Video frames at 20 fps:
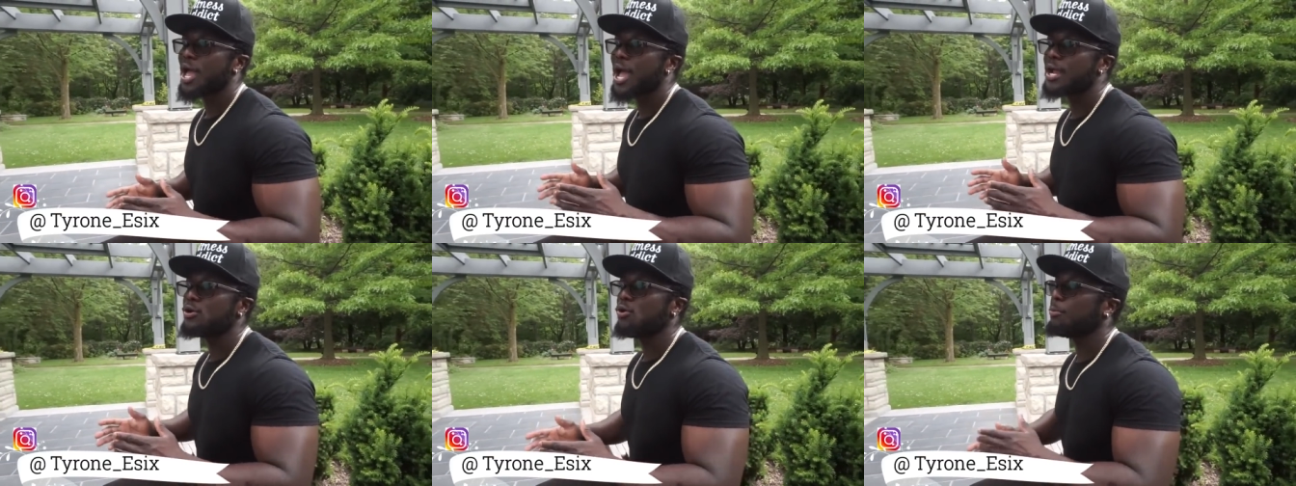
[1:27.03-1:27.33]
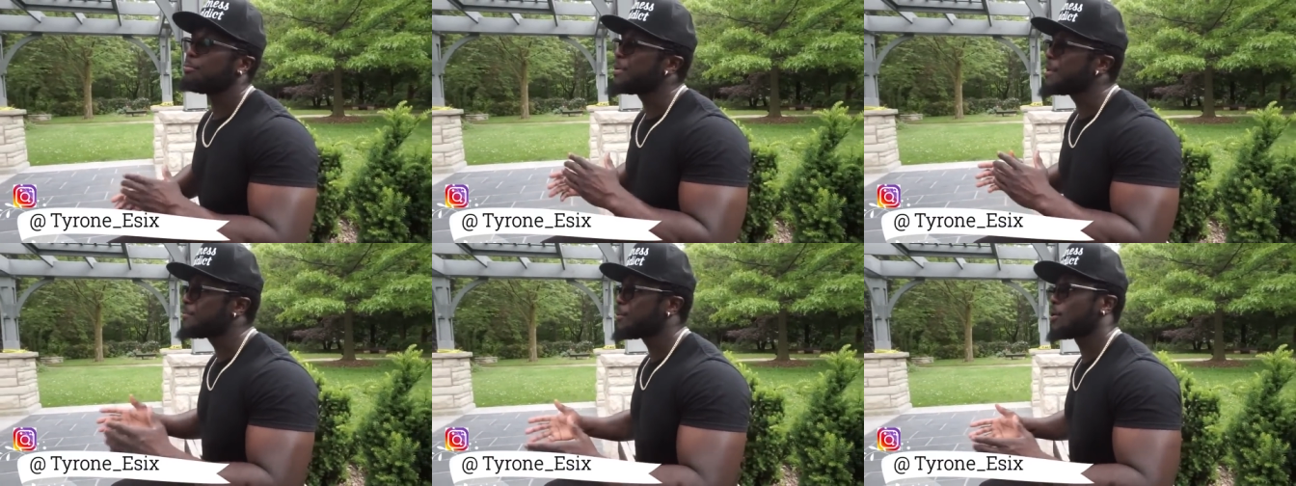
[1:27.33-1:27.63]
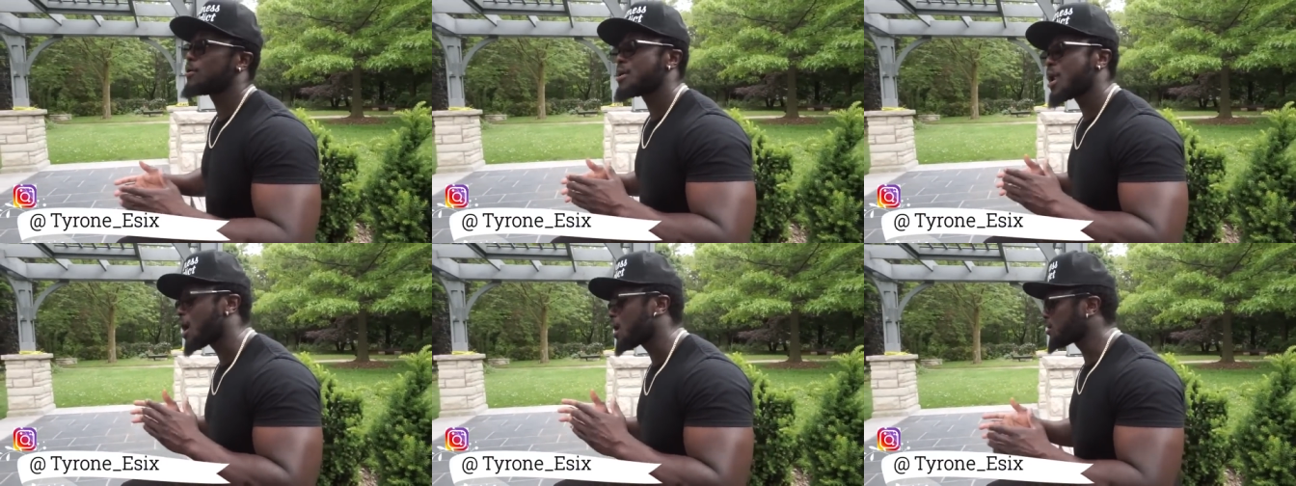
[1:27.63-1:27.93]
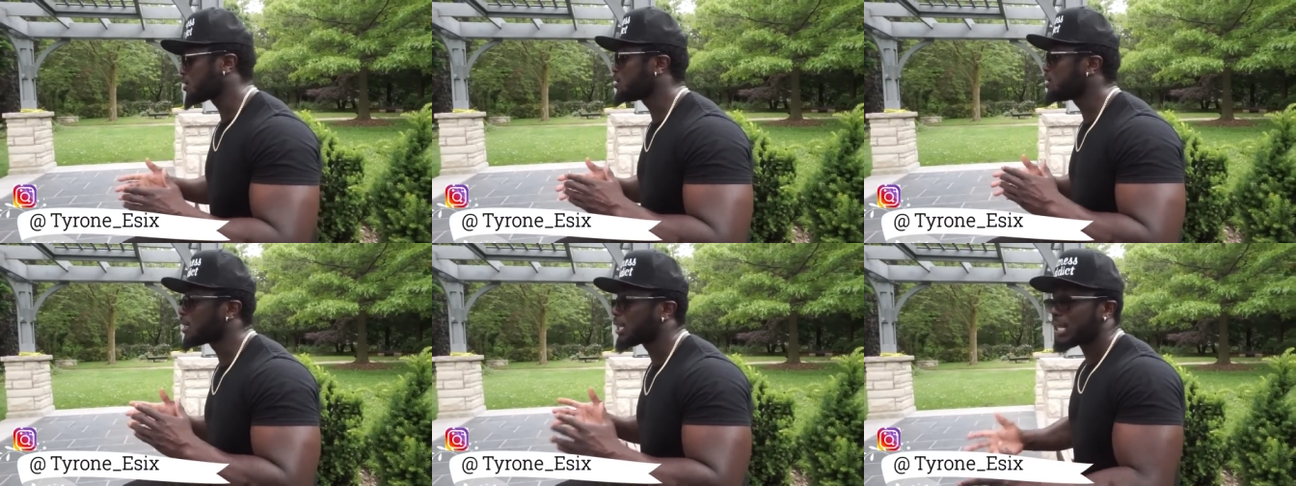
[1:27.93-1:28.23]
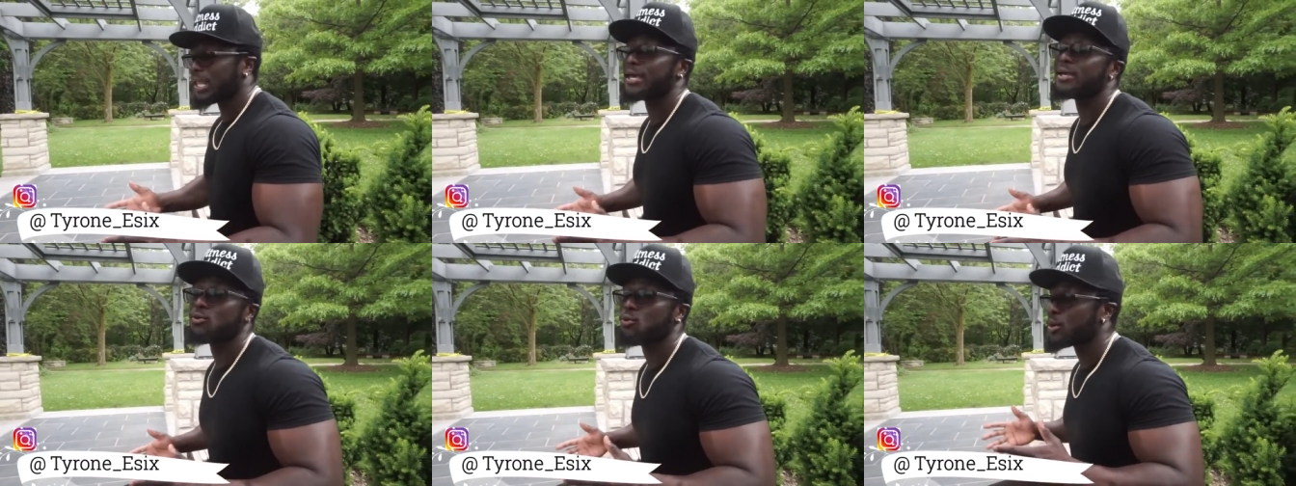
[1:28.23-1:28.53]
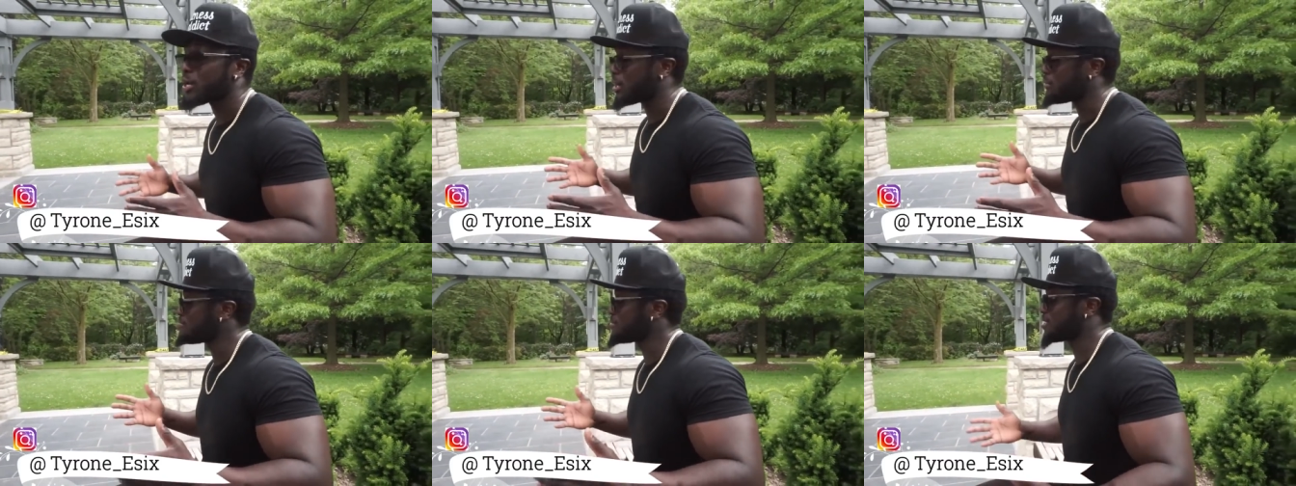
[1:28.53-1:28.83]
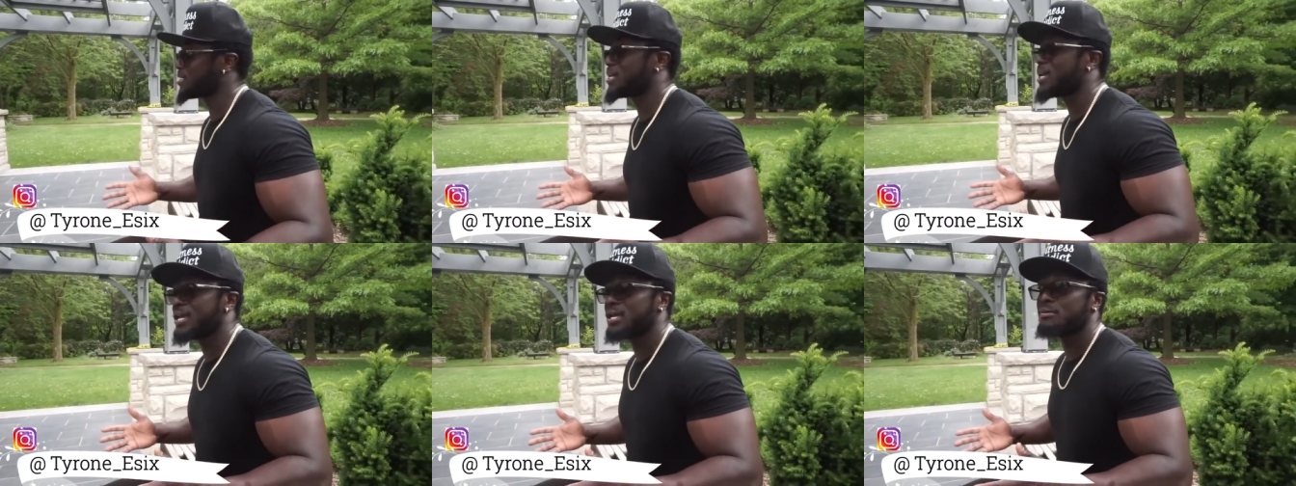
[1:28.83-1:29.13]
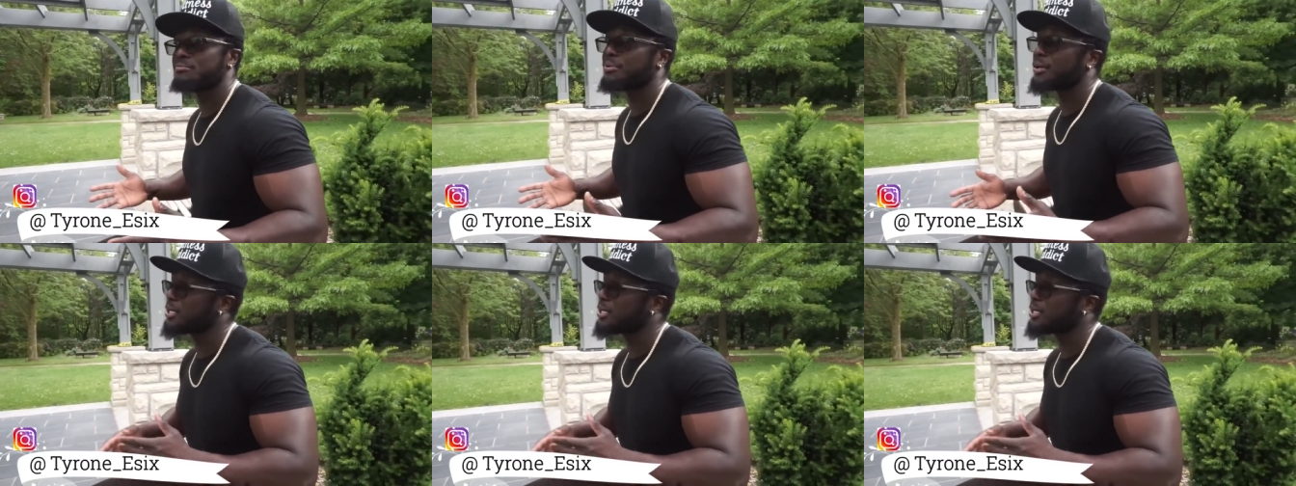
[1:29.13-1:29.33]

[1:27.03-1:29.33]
I know people are not gonna like what I'm saying,